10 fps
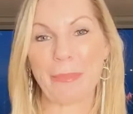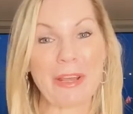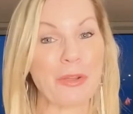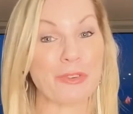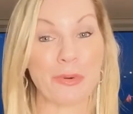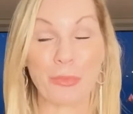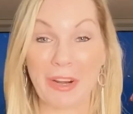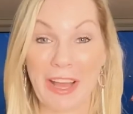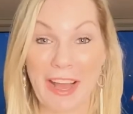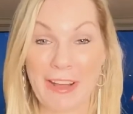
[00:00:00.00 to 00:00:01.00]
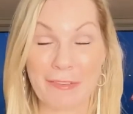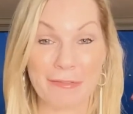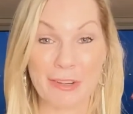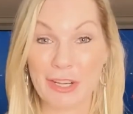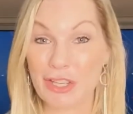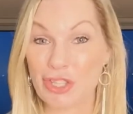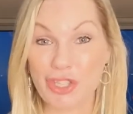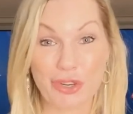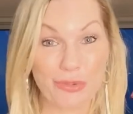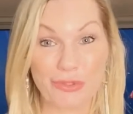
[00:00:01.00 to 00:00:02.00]
who don't want to have
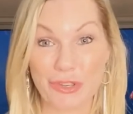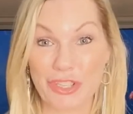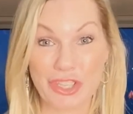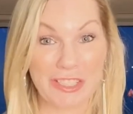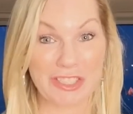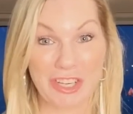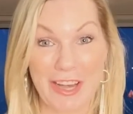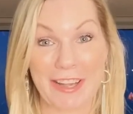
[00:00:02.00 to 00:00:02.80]
children just yet.